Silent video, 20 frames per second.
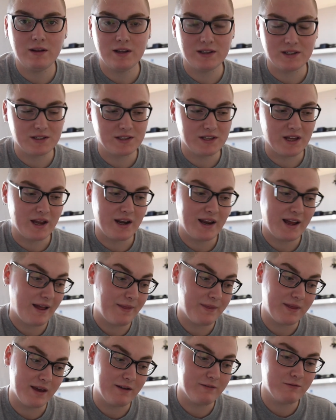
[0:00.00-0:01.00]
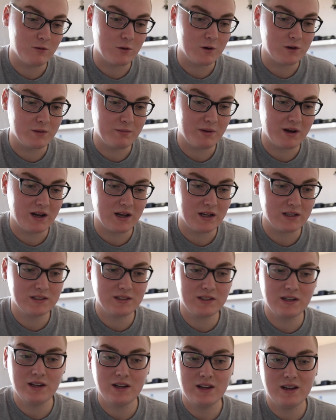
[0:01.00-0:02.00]
As I said, had the F4 in the
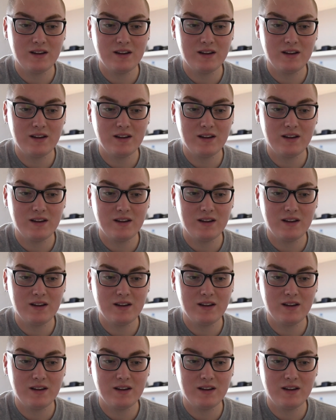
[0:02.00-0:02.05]
past,